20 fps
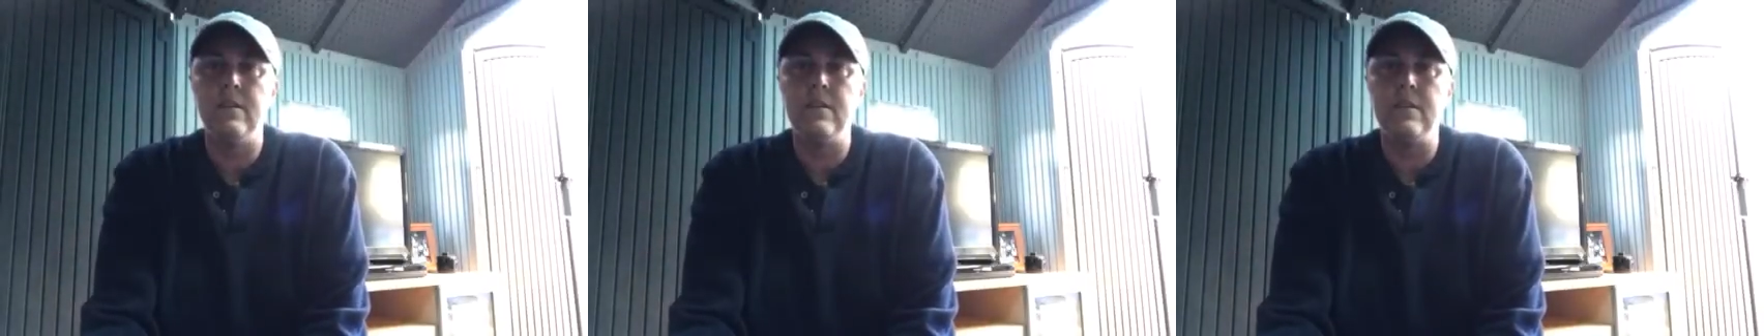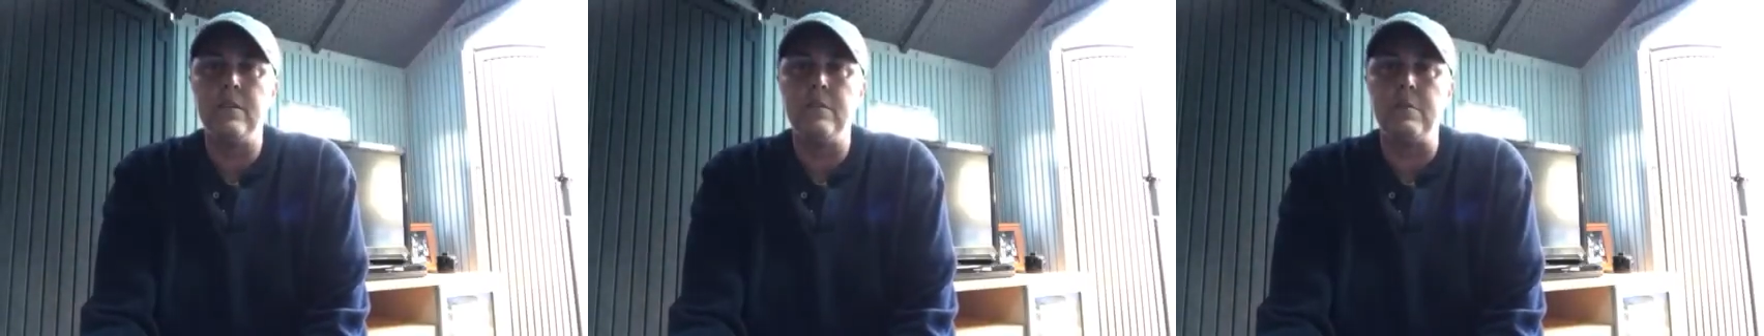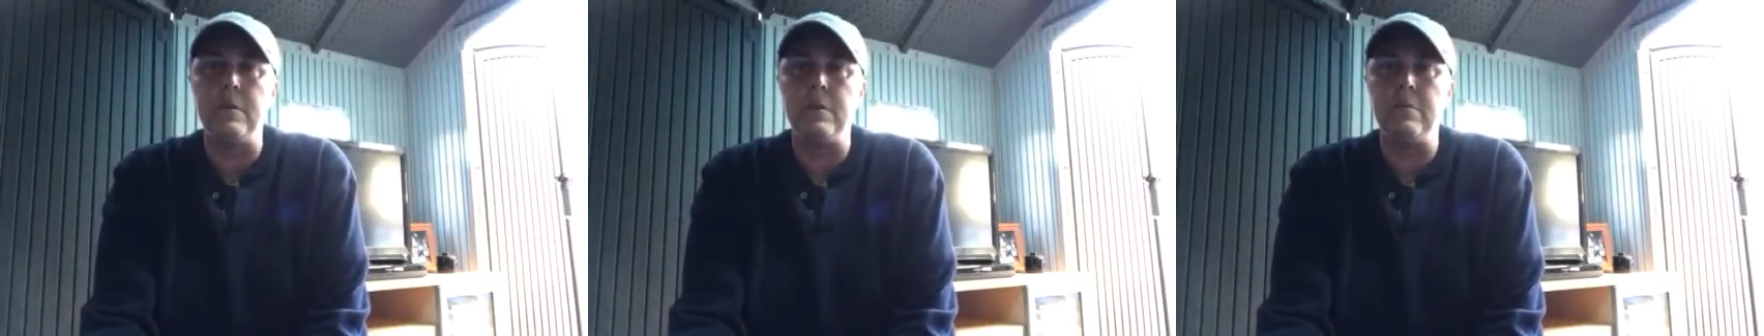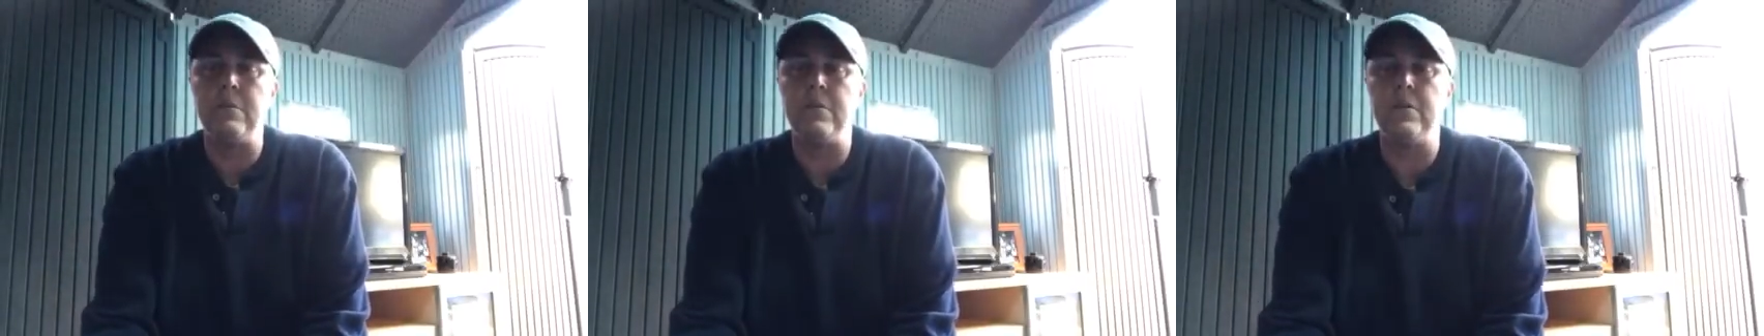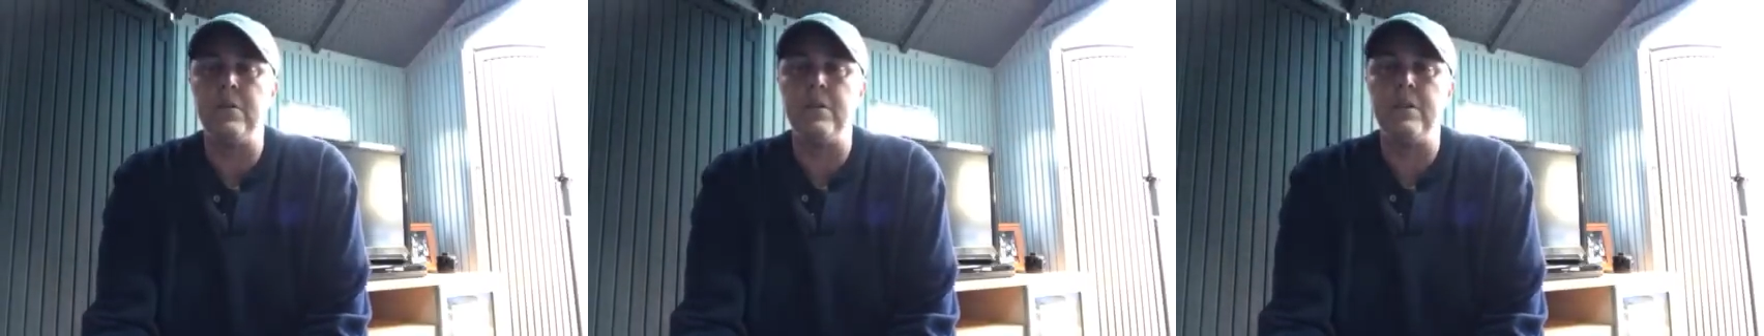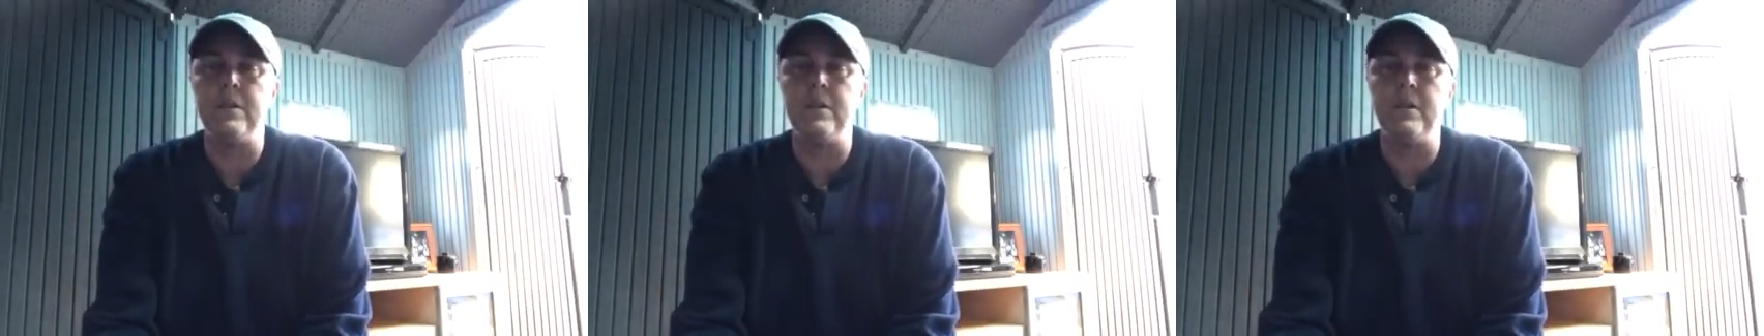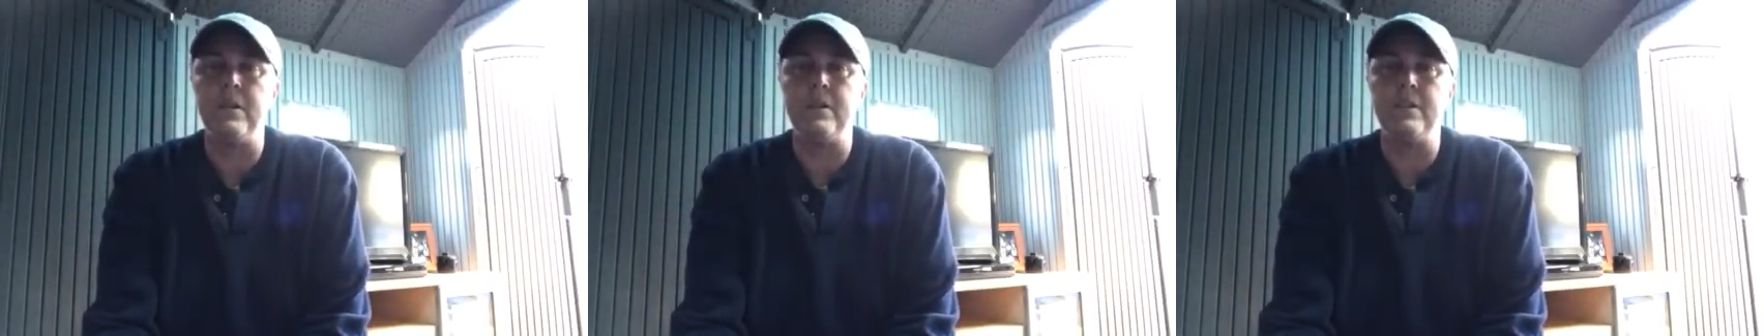for the people
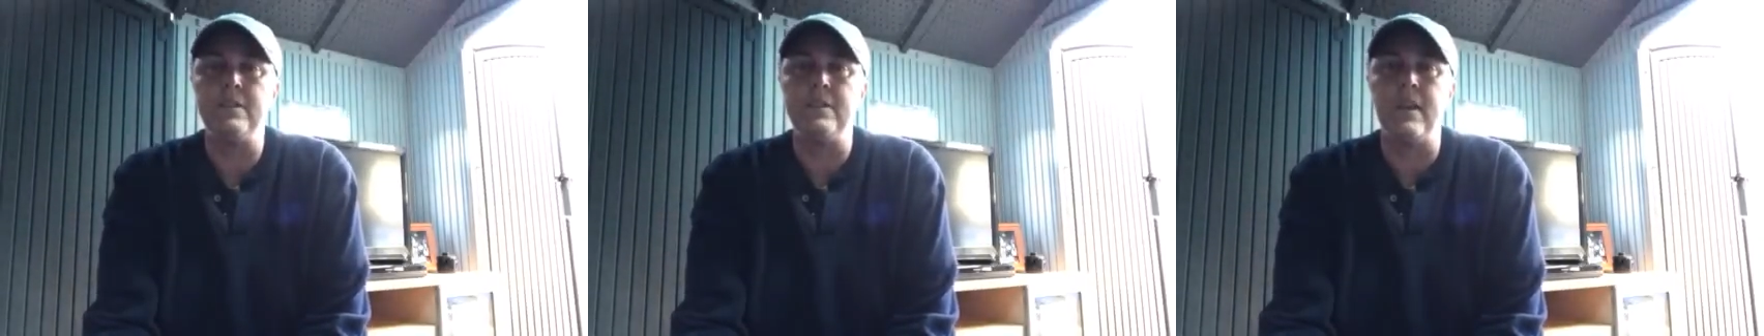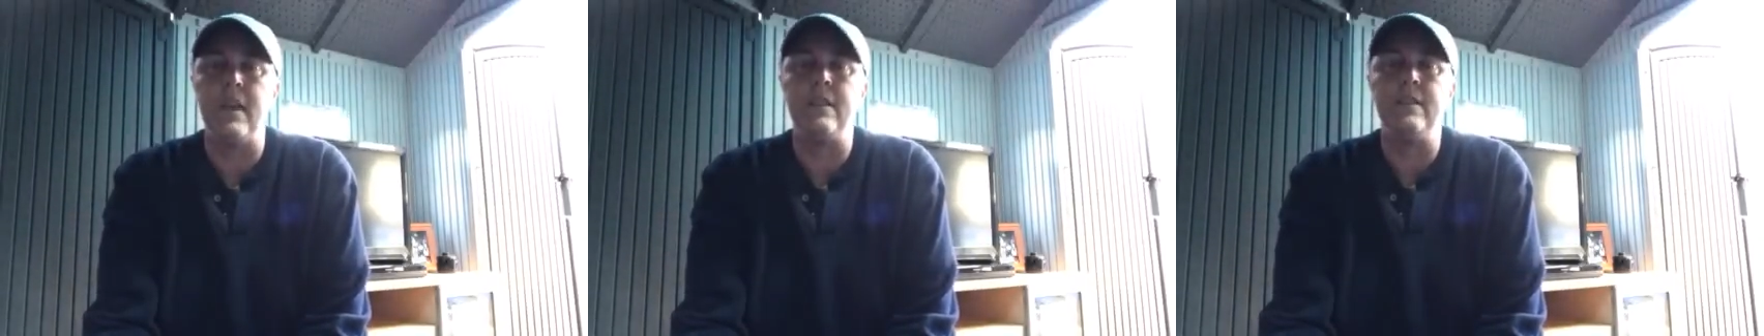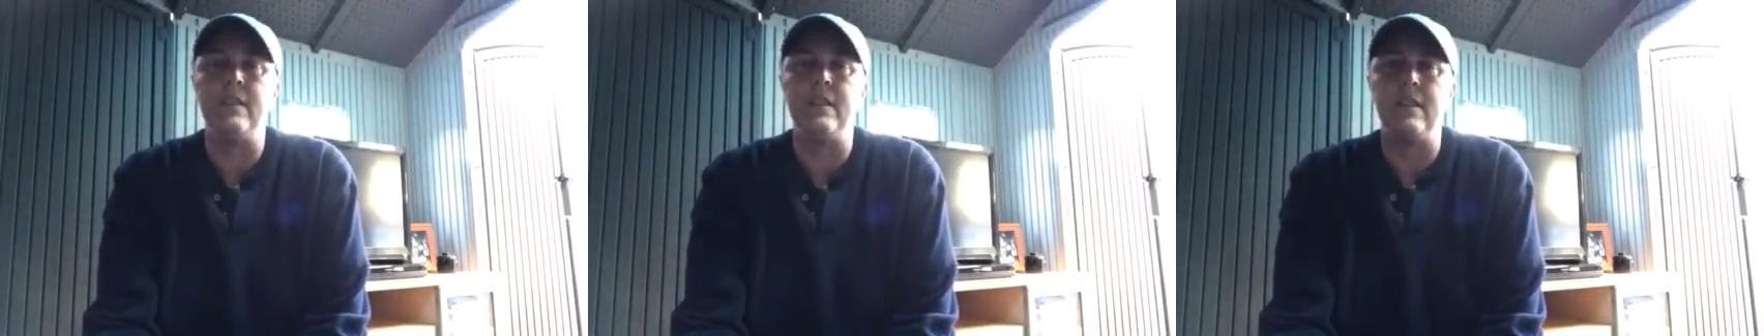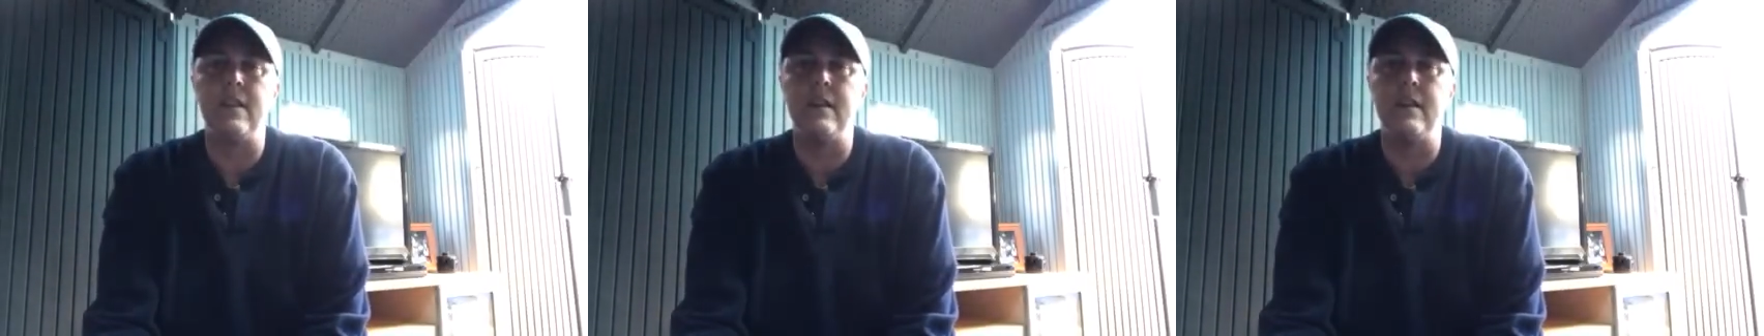that are standing